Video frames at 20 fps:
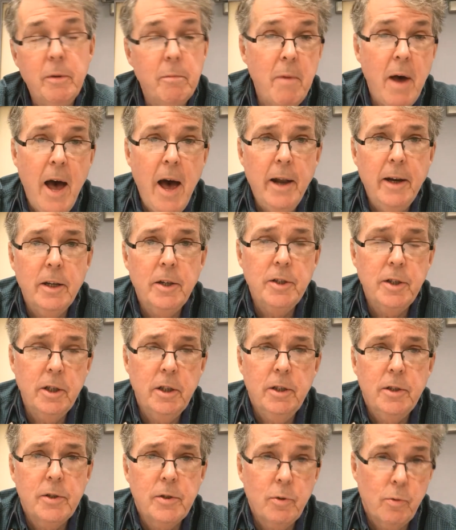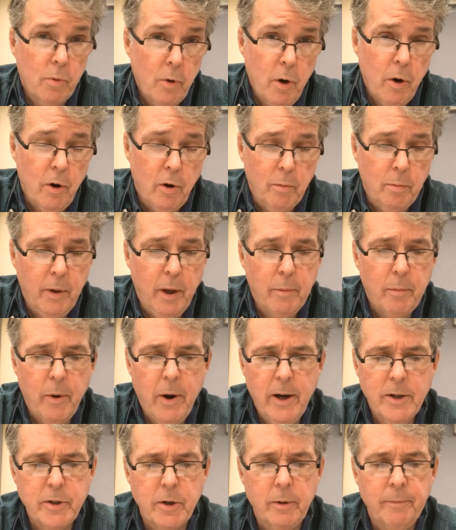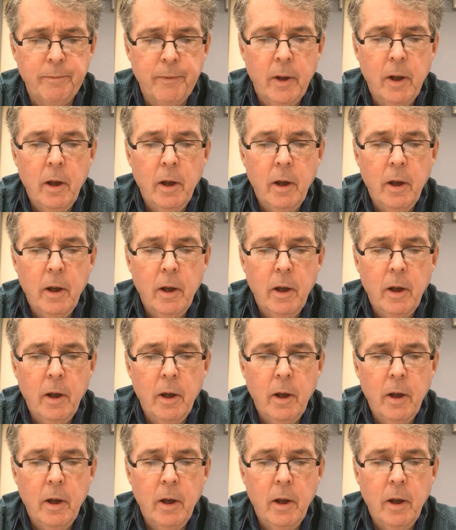to manage his or her blood pressure.